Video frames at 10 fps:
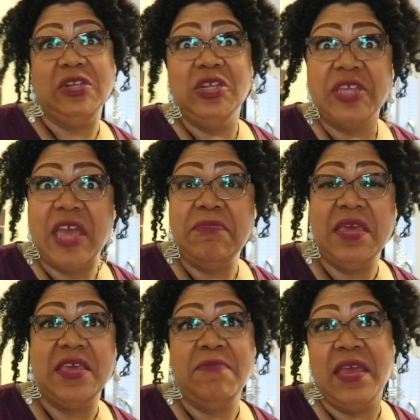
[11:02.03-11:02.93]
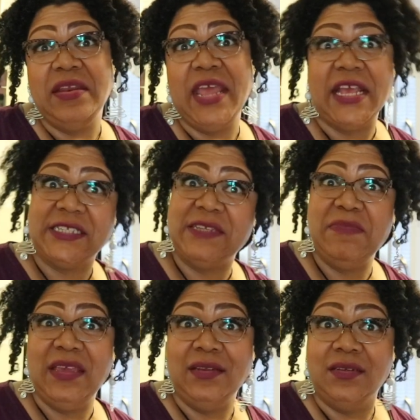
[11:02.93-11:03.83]
would look at me and give me a nasty,
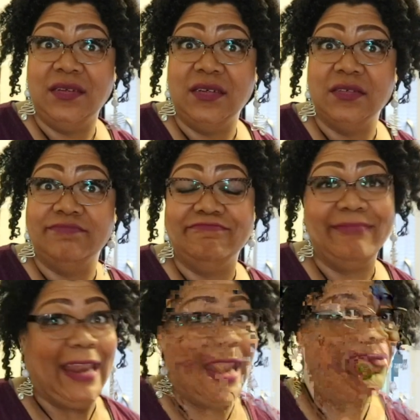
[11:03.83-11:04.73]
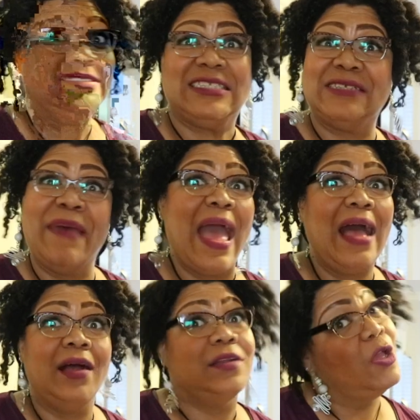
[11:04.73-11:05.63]
mean look. And I would just
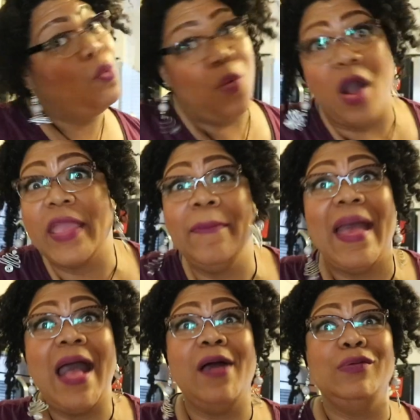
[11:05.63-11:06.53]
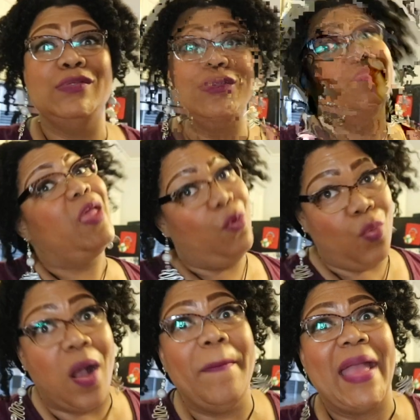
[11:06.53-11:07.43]
smile and walk in my house
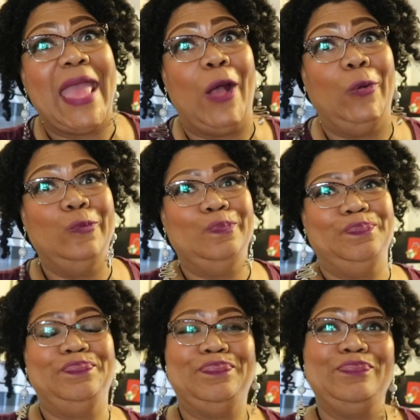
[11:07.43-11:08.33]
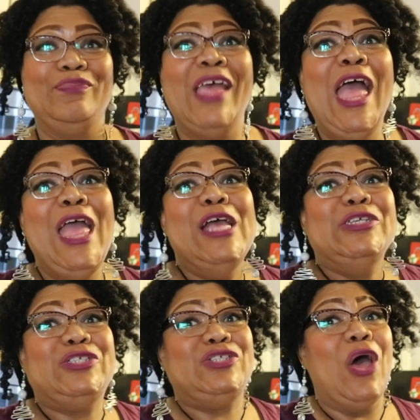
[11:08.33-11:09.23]
and walk back out.
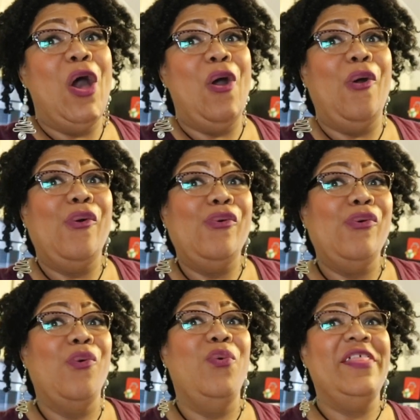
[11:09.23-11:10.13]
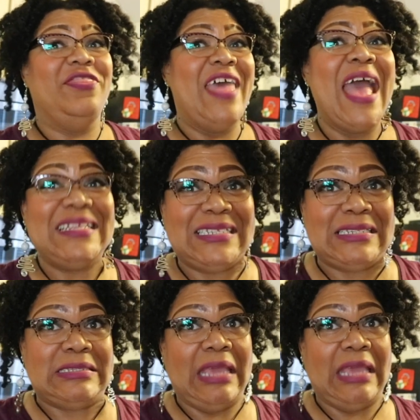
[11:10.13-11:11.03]
So with that
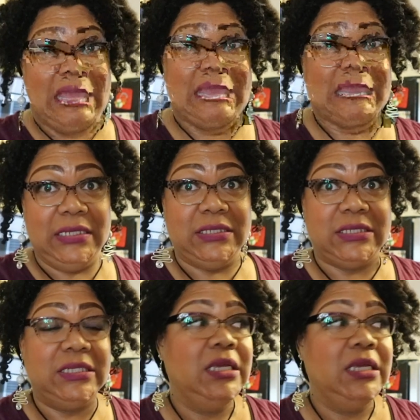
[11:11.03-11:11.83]
said,